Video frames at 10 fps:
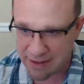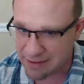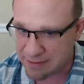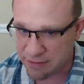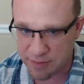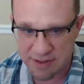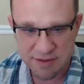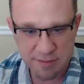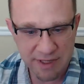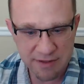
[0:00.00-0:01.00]
doing
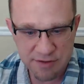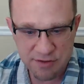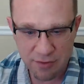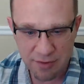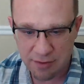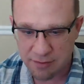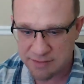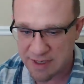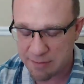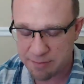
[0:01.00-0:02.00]
some in-store
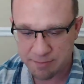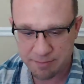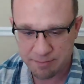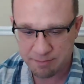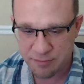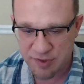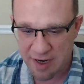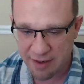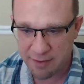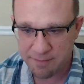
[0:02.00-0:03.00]
type
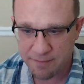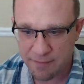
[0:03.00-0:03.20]
tracking.